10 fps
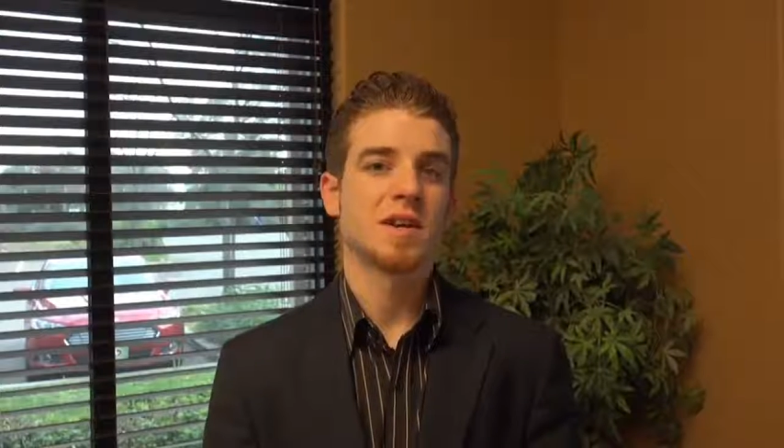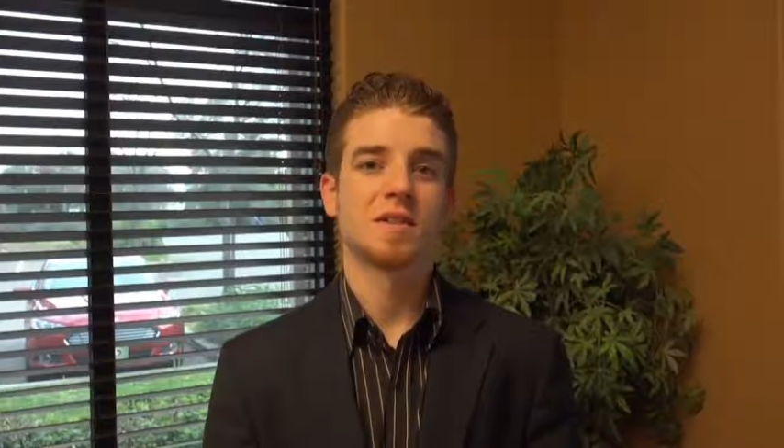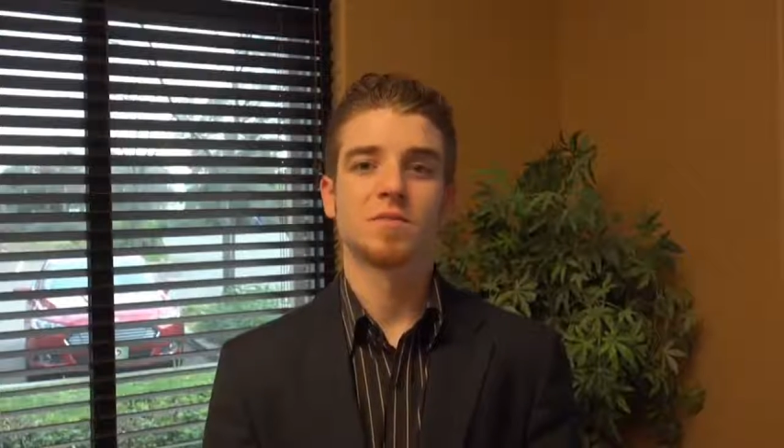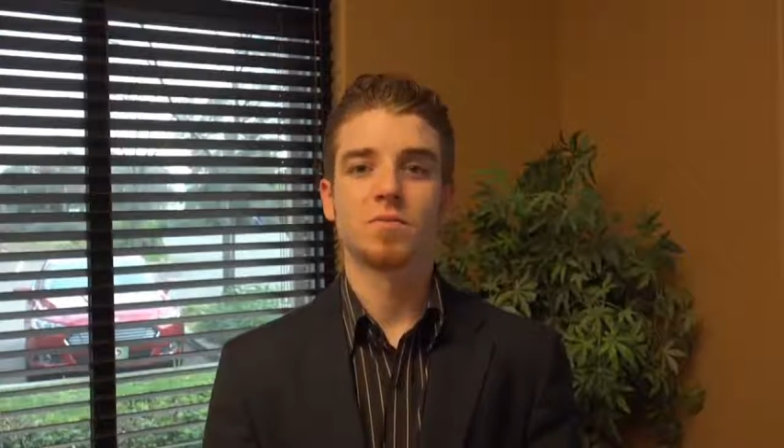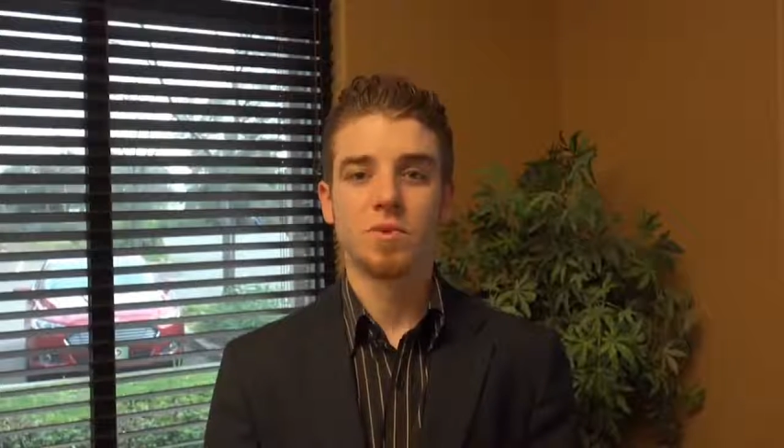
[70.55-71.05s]

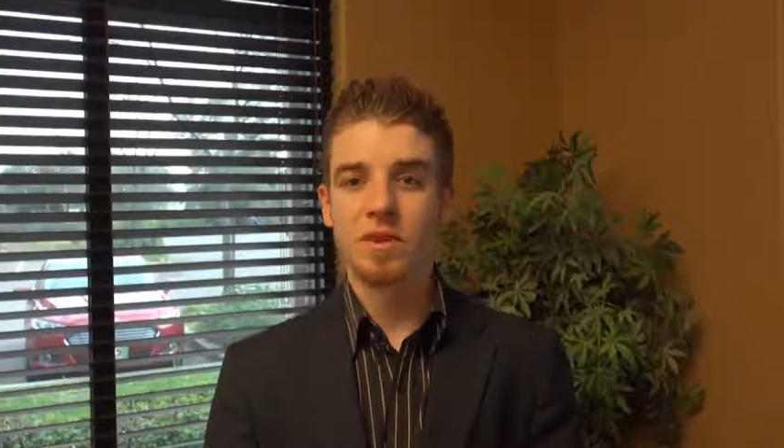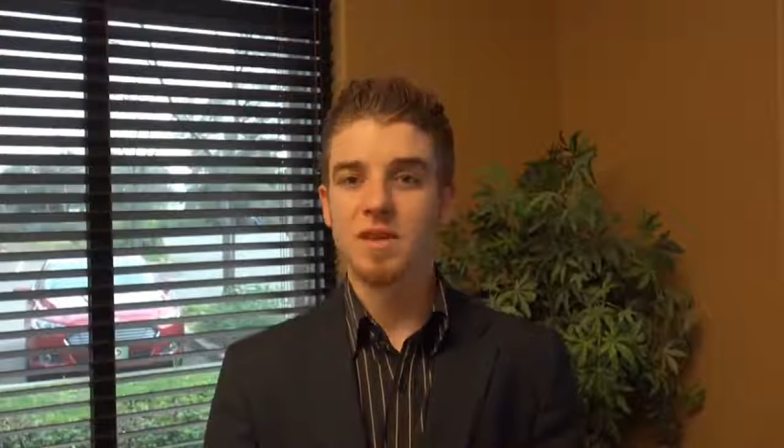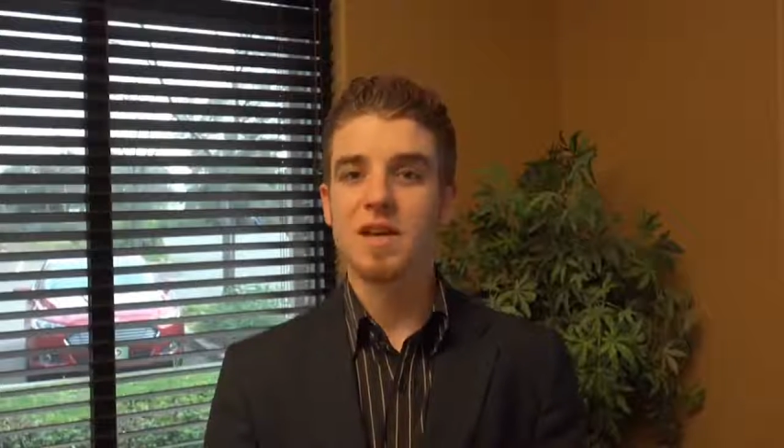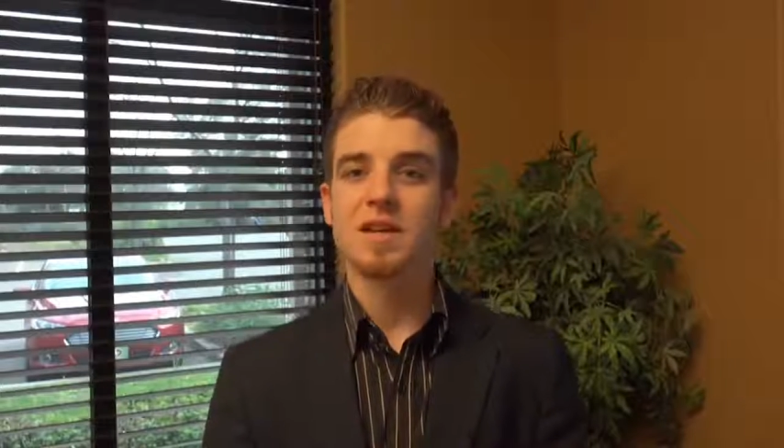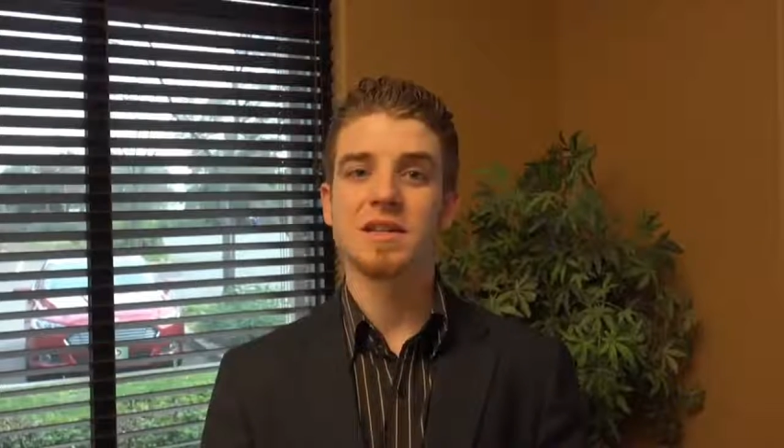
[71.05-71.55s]
and it's
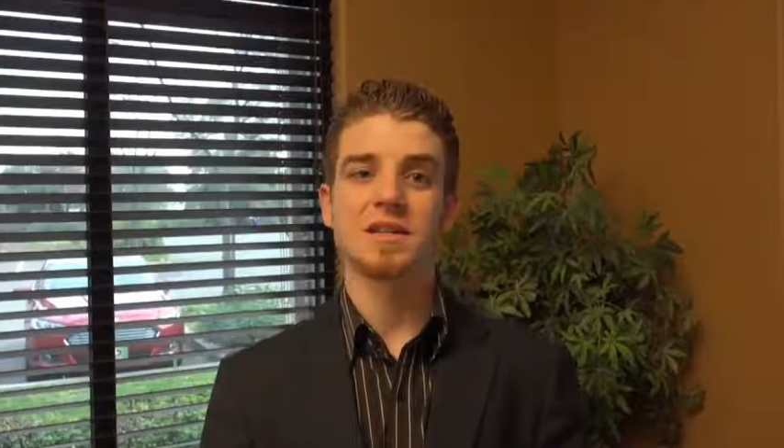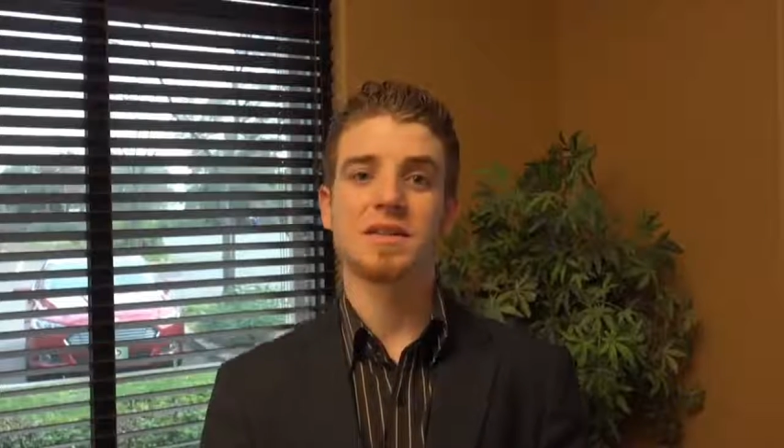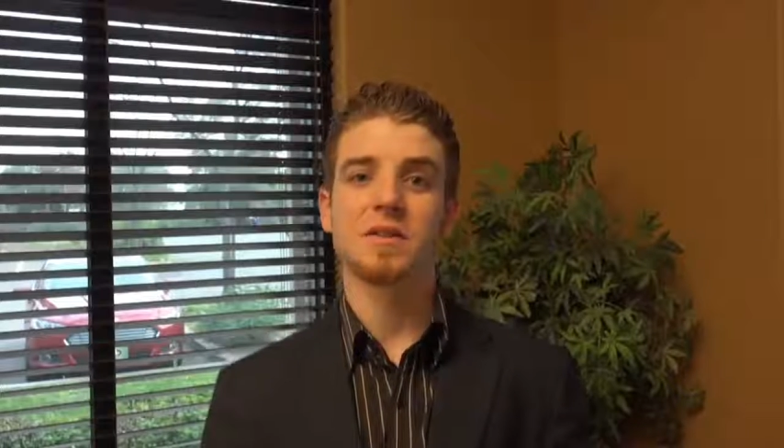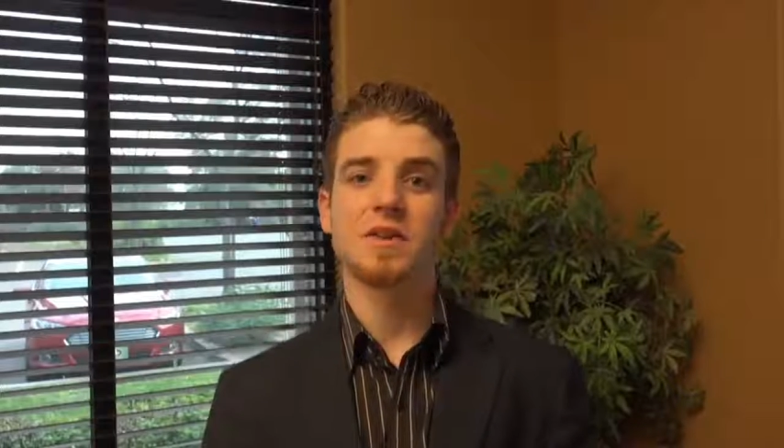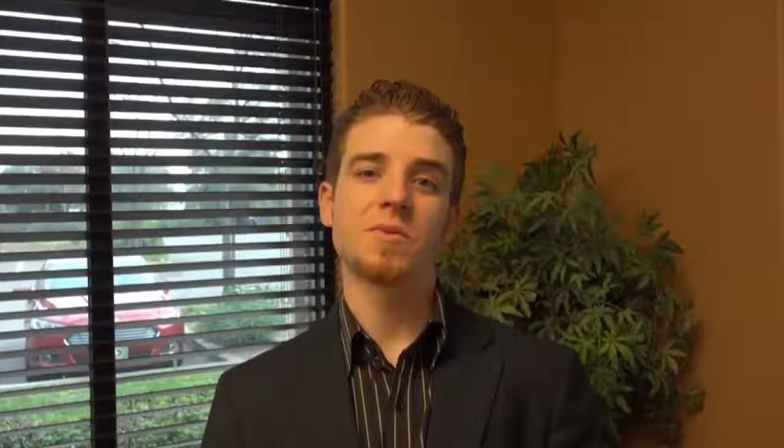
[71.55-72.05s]
really not
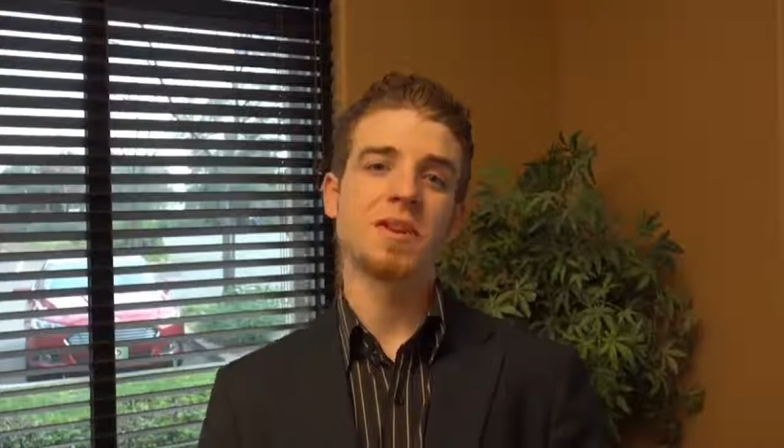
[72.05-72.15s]
necessary.